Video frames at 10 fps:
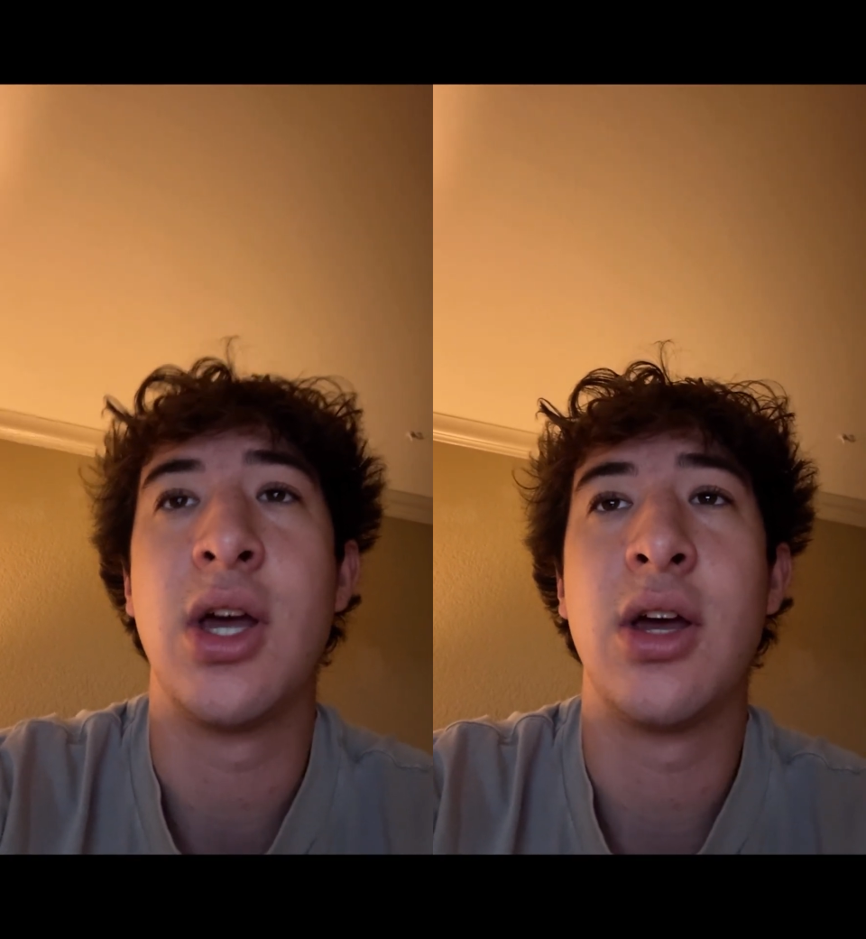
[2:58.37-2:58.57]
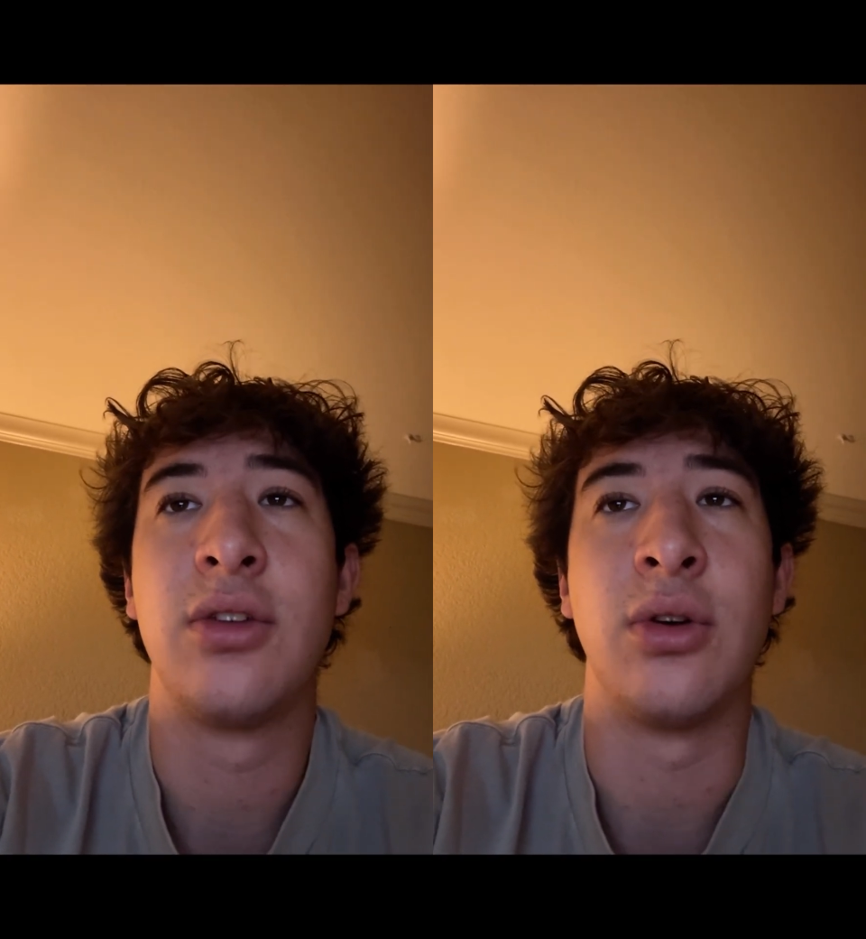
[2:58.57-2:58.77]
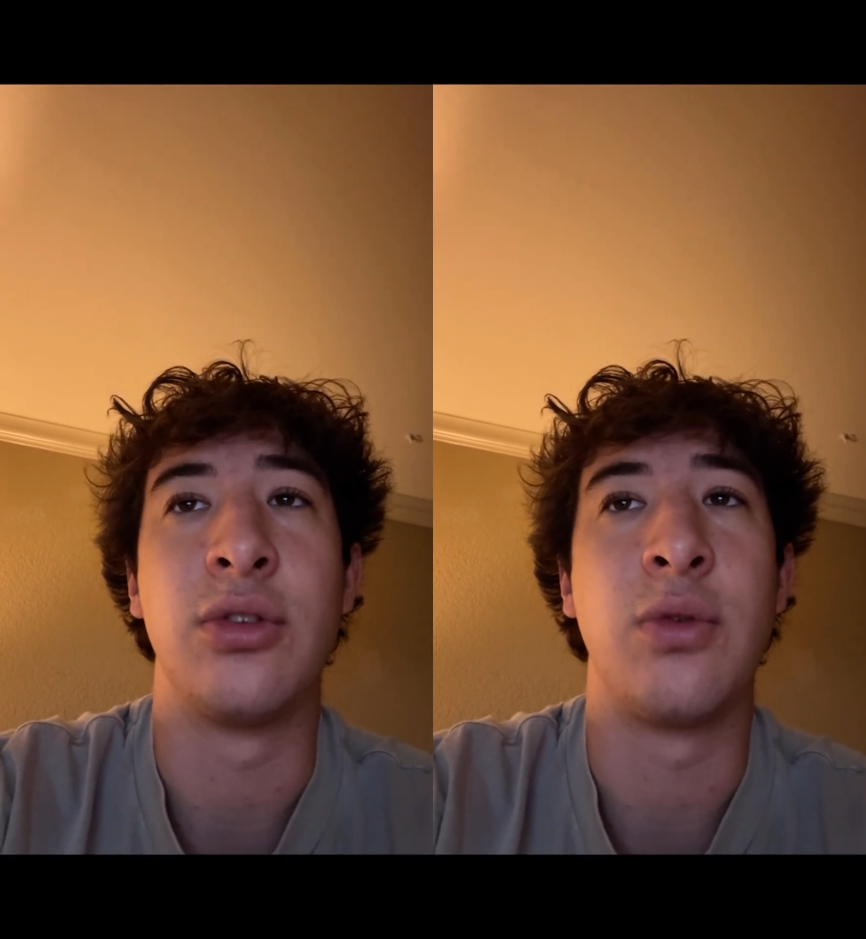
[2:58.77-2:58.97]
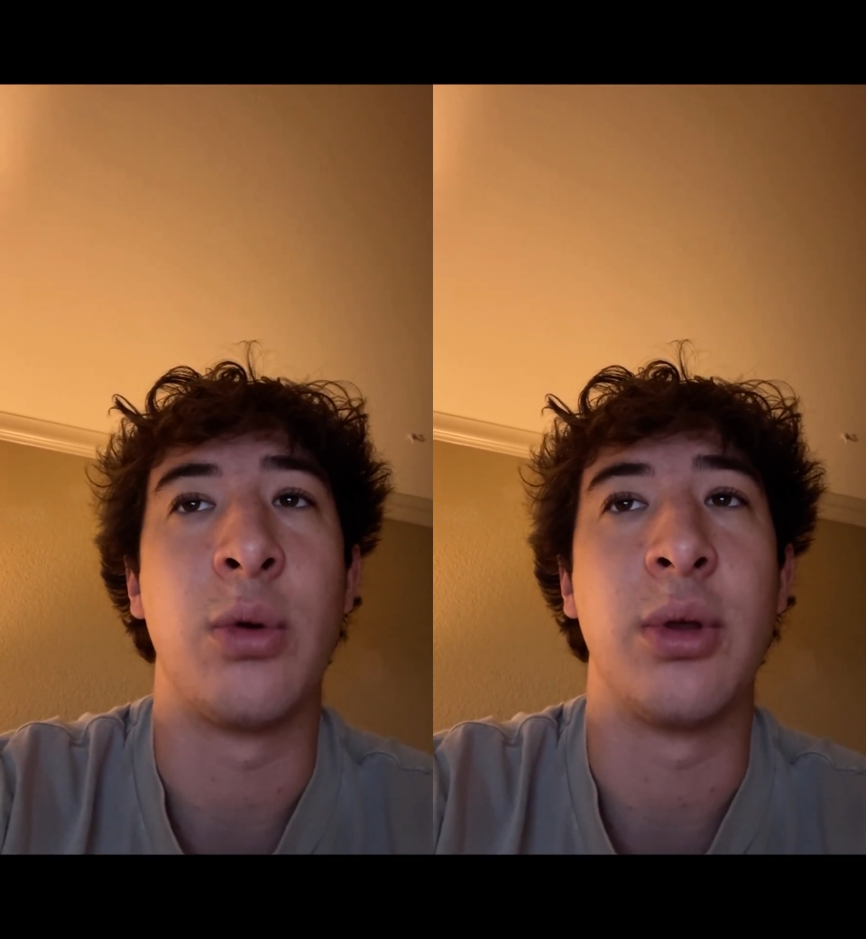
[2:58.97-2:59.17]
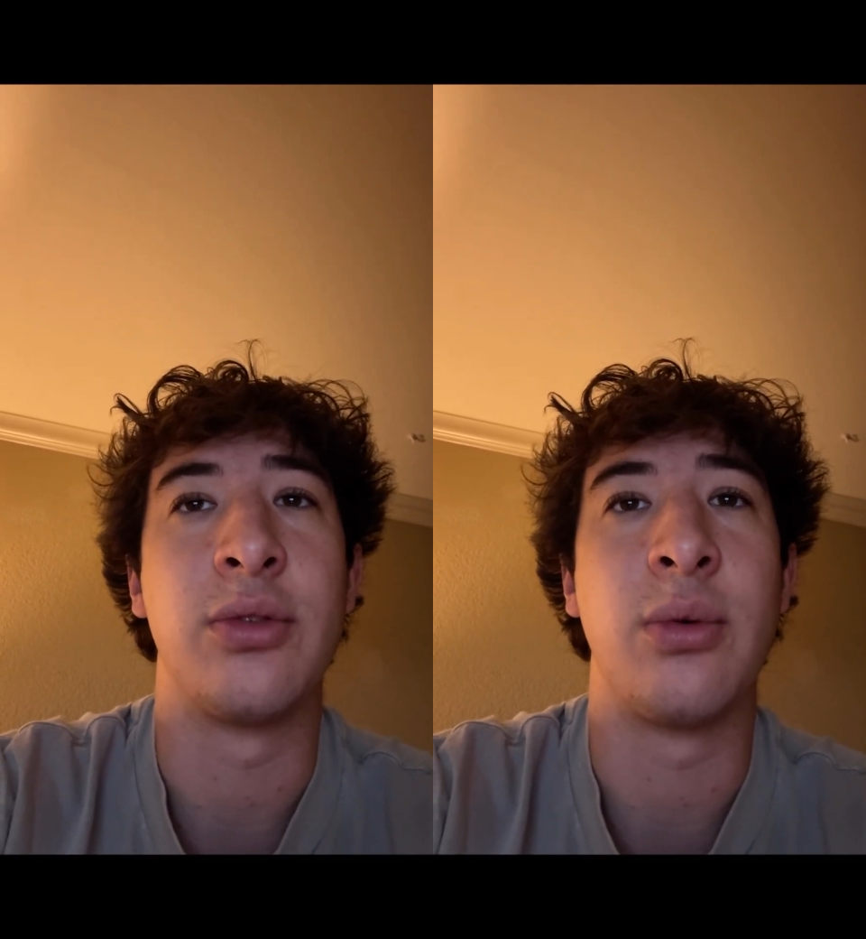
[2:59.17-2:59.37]
So it's 4
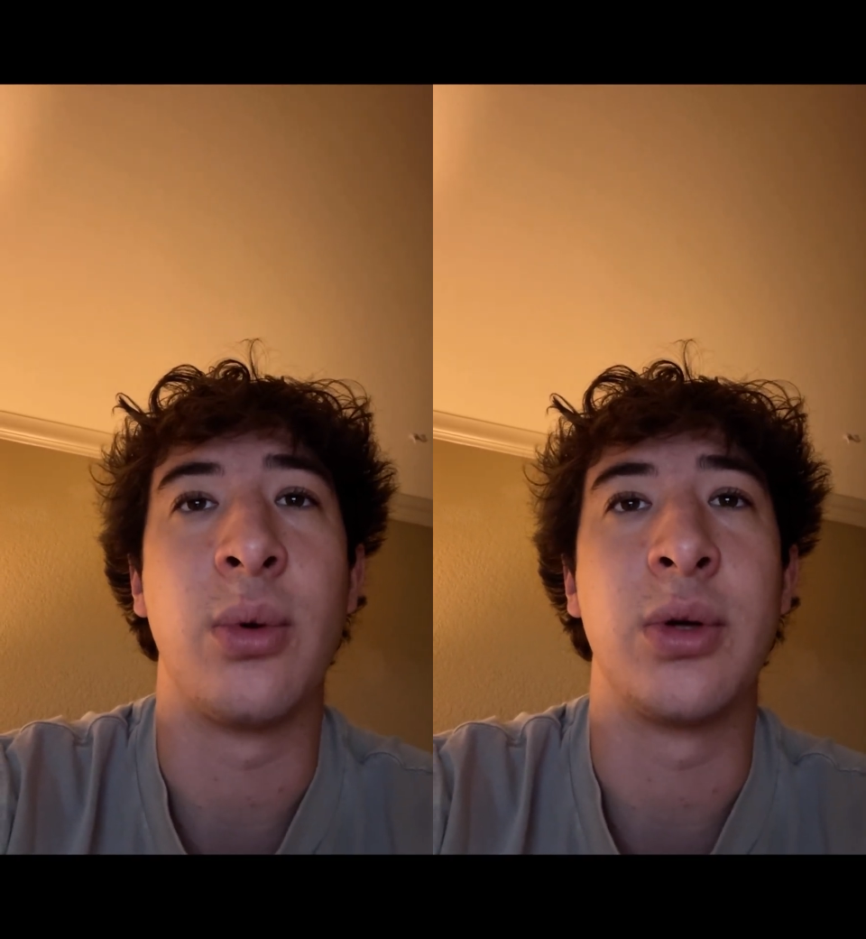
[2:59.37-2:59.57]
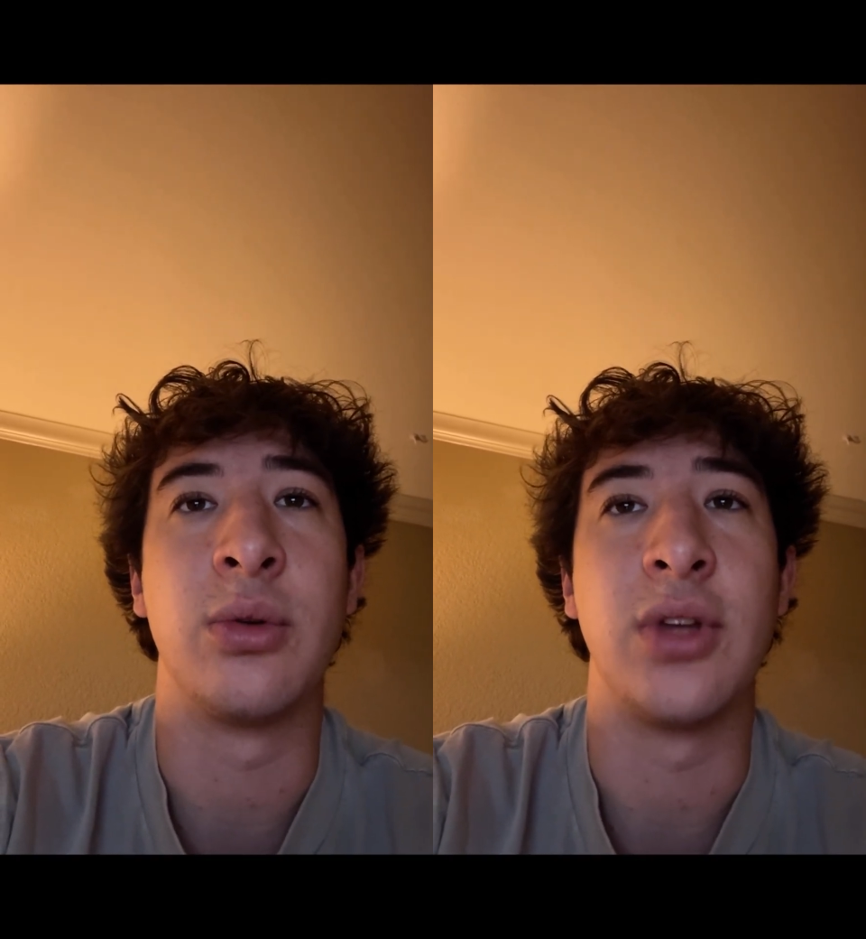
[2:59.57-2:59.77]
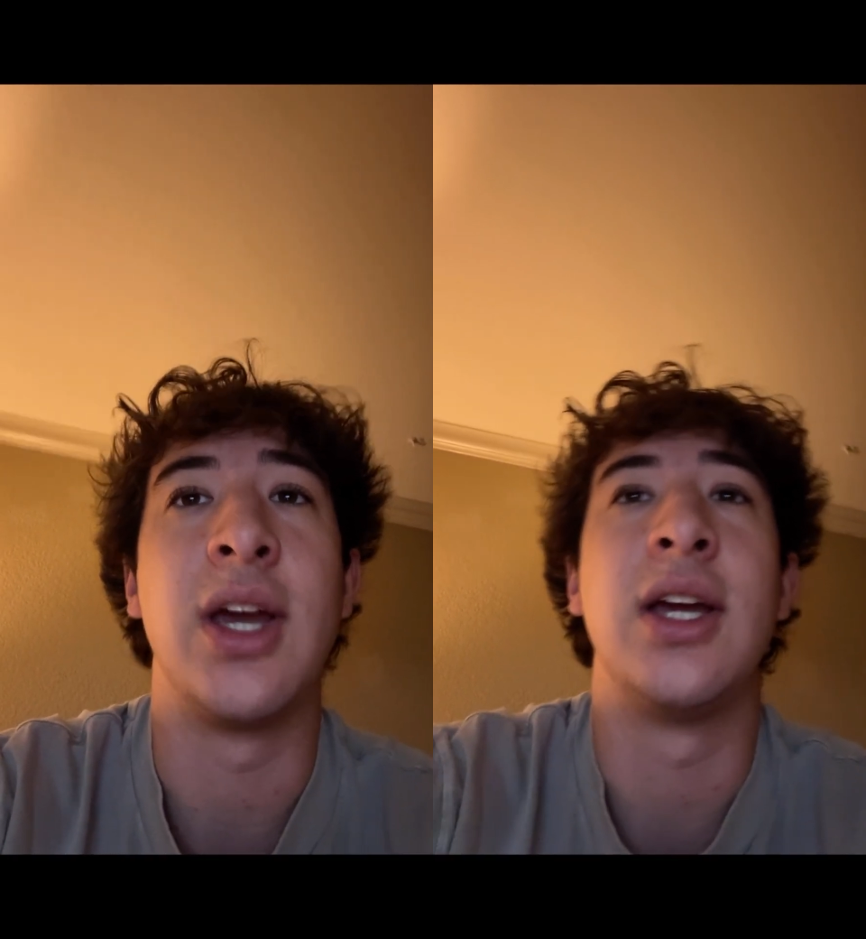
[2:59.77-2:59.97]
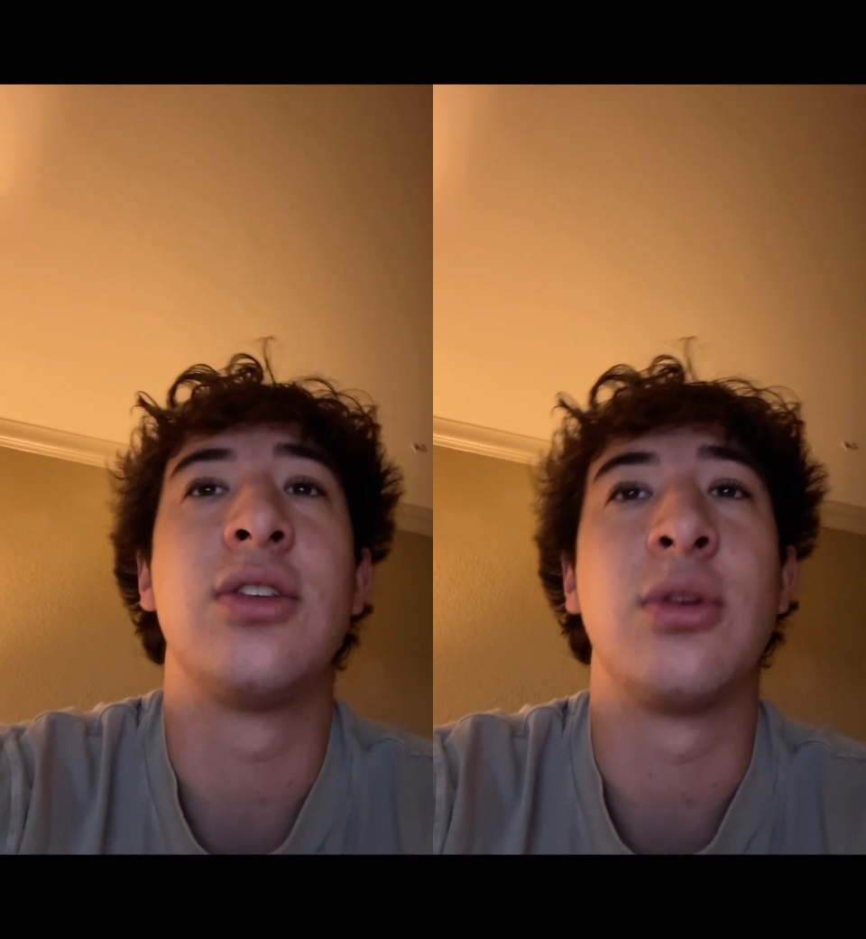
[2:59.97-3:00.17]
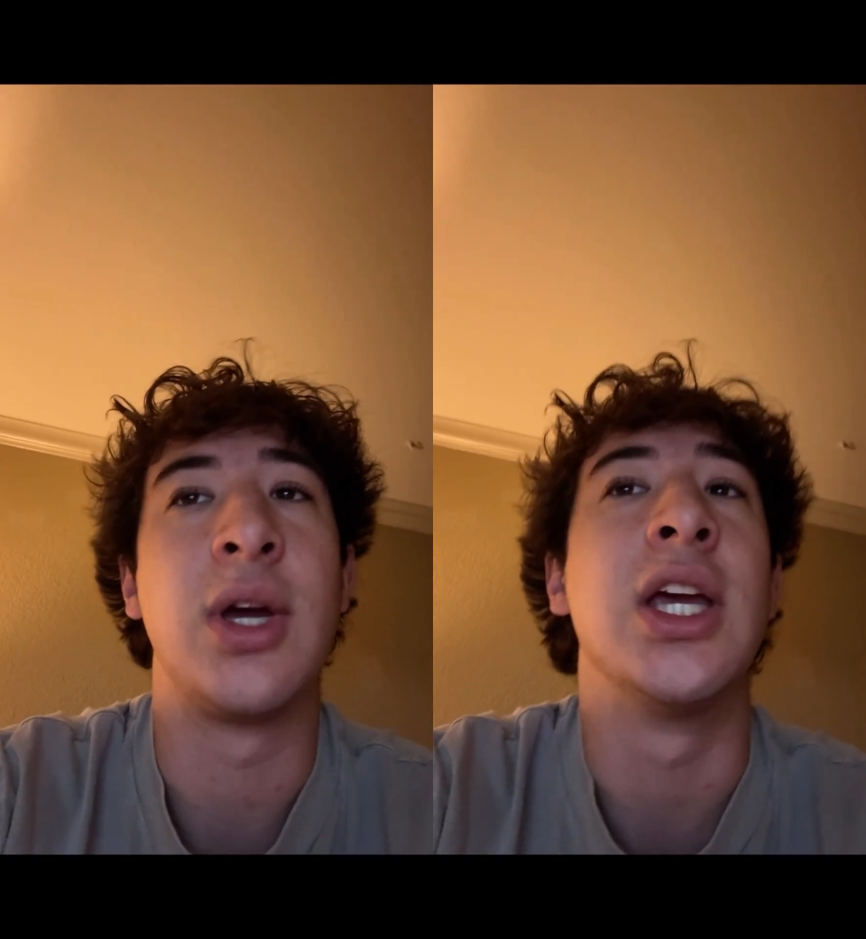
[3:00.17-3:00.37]
plus 4 equals 8.
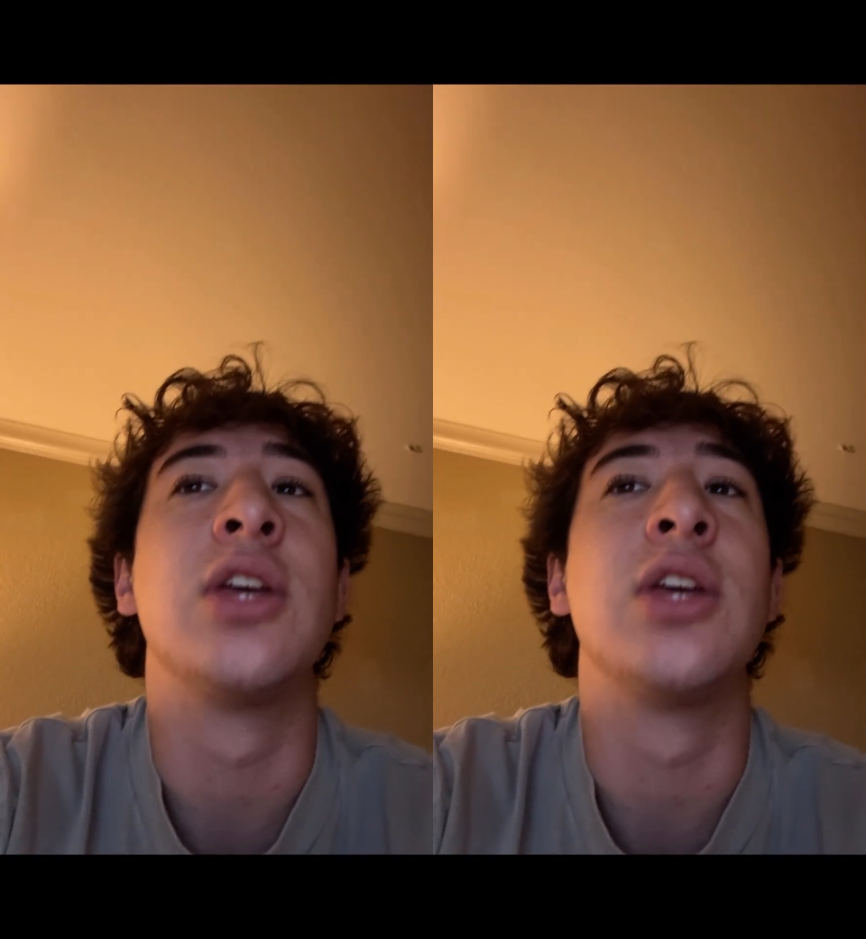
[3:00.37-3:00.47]
So 8